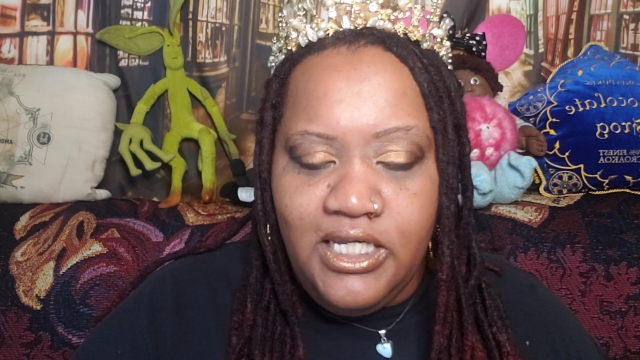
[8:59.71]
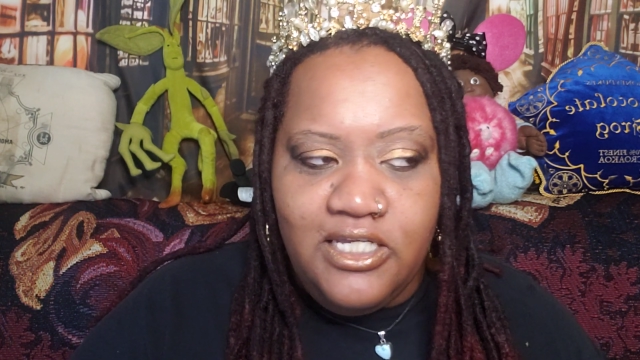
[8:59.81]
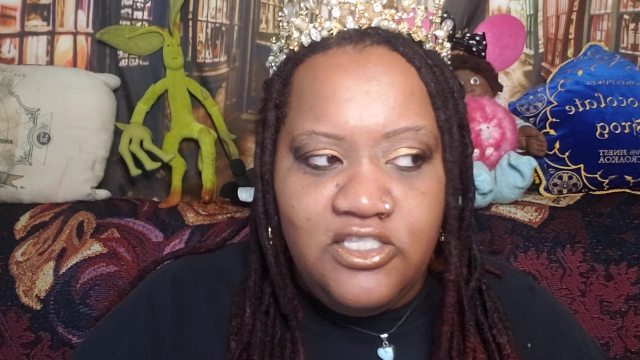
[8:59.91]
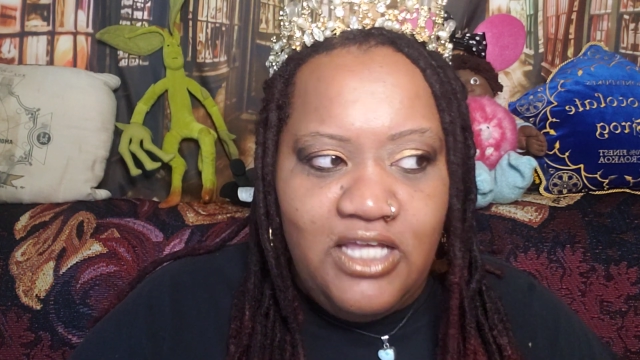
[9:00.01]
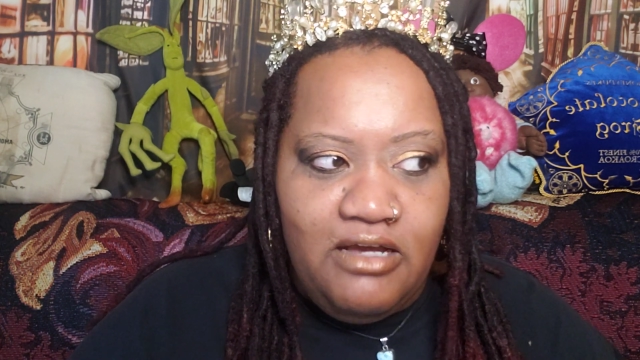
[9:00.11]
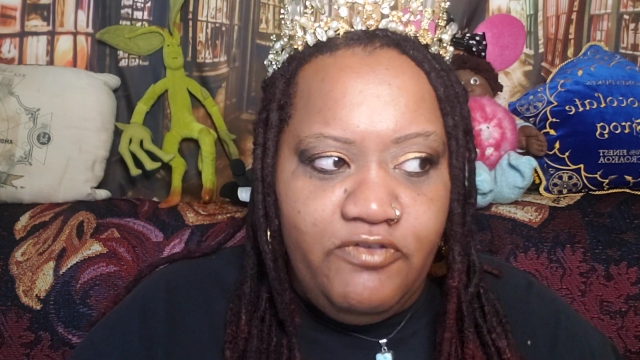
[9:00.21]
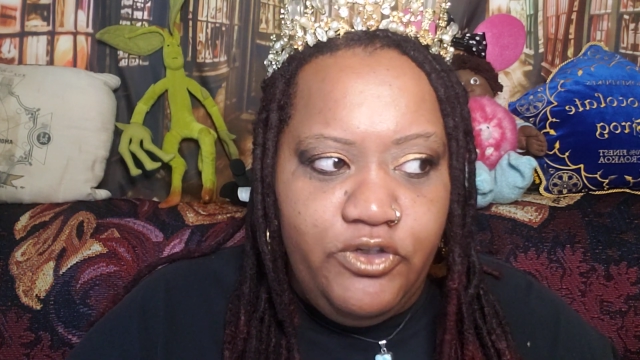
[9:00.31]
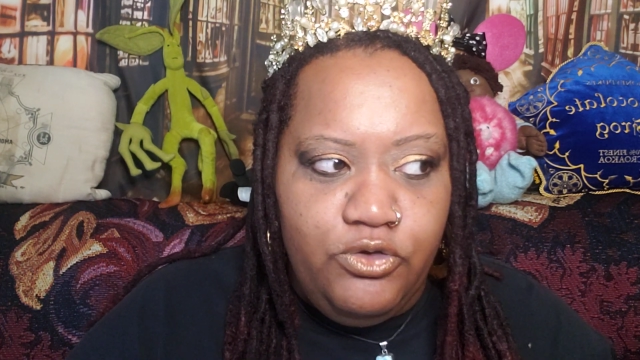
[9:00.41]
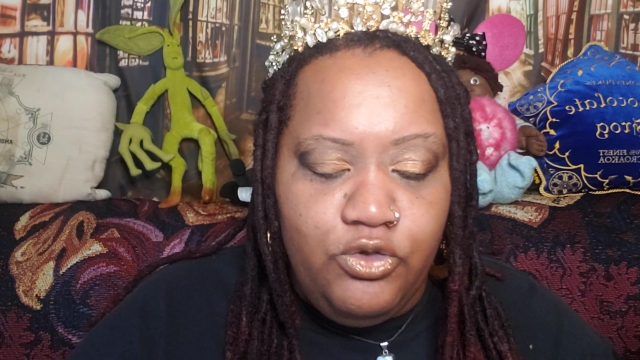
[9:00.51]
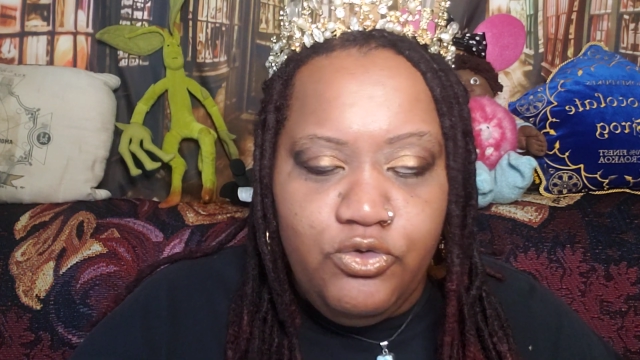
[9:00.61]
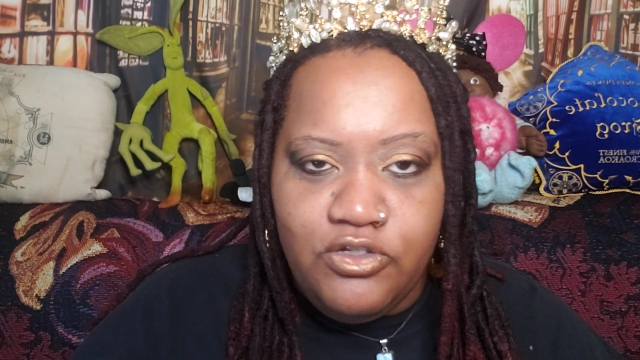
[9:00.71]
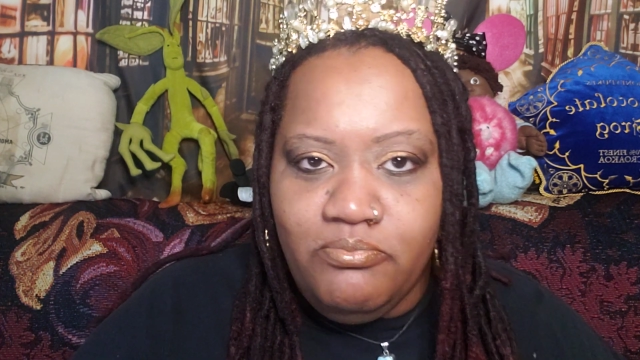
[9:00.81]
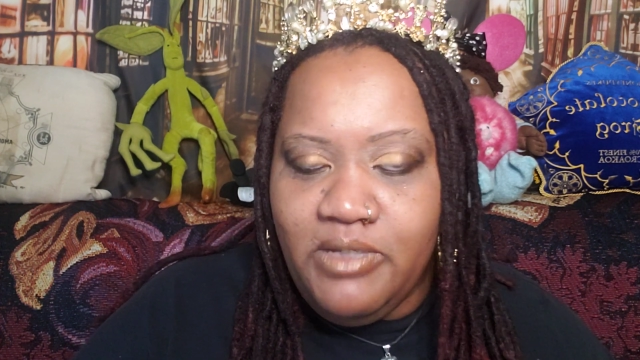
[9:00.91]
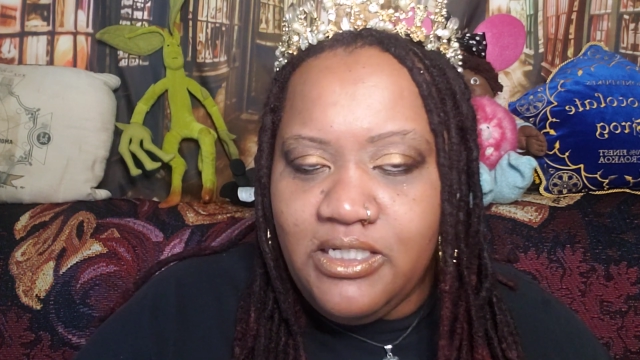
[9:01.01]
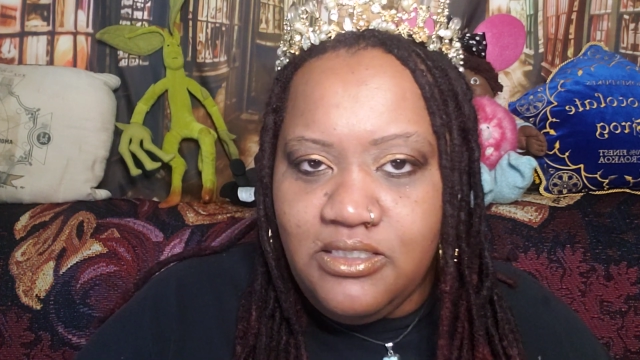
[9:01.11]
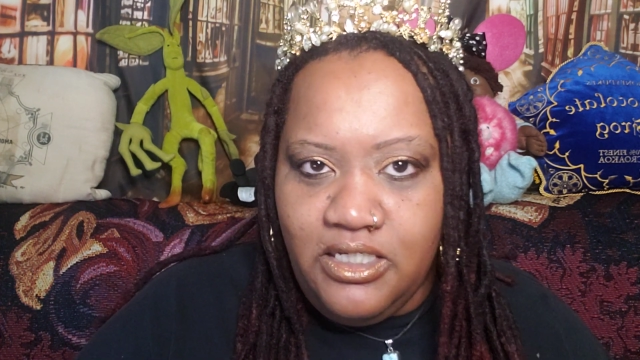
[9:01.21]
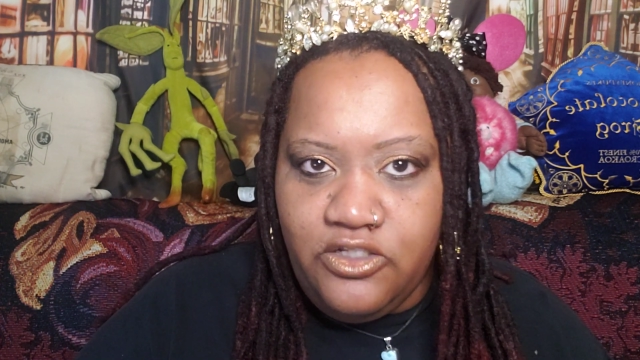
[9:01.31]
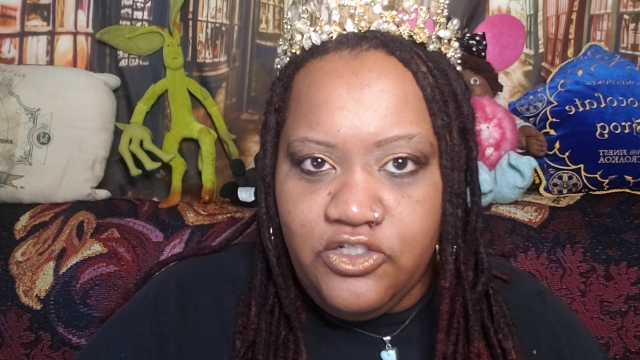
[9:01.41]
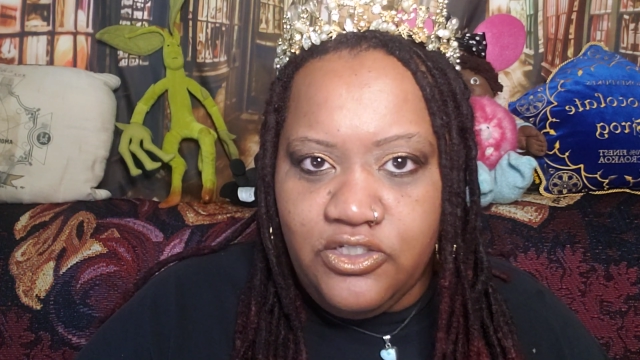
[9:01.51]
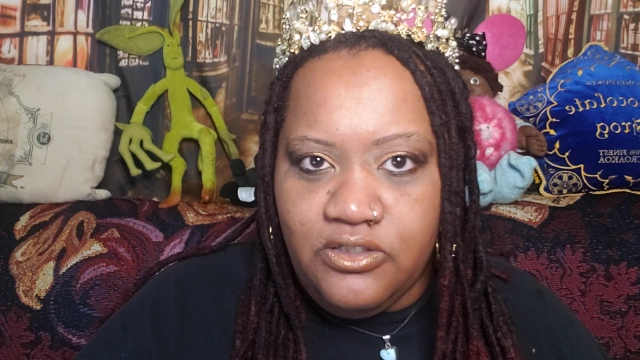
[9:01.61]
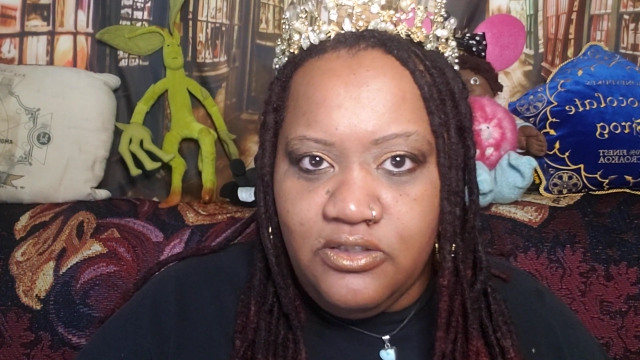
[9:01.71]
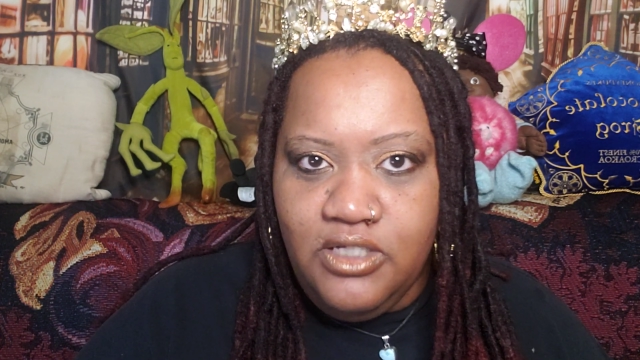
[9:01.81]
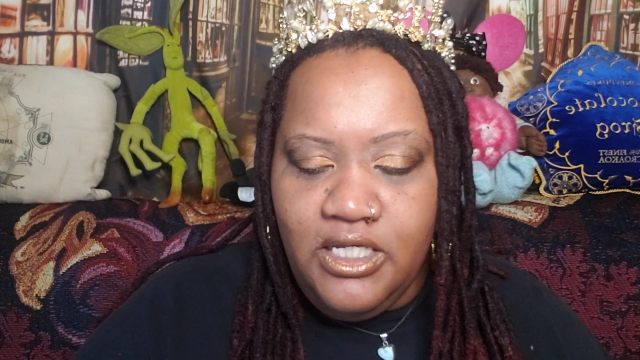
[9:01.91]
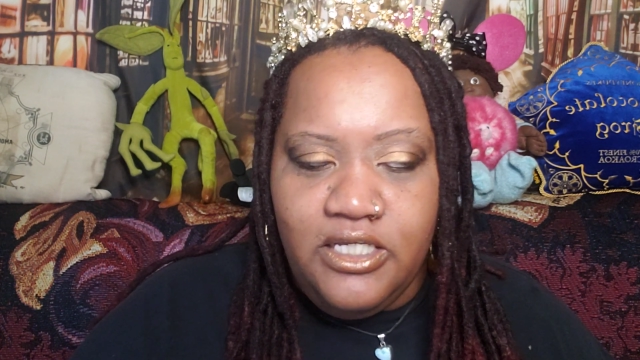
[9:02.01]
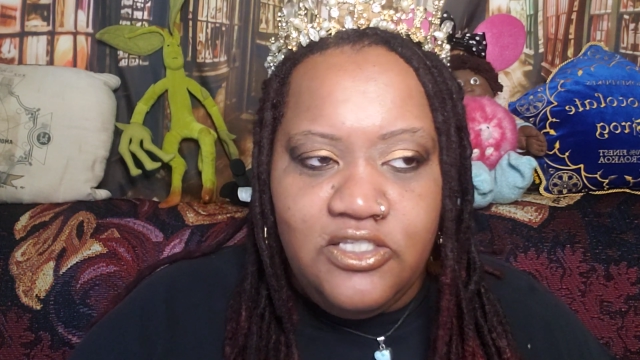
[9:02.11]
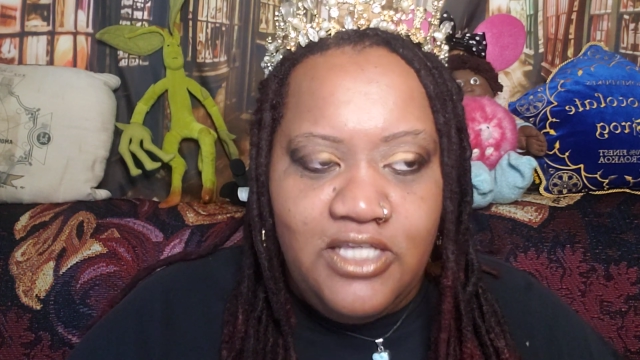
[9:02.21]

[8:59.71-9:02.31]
It's time for you to do some meditation. It's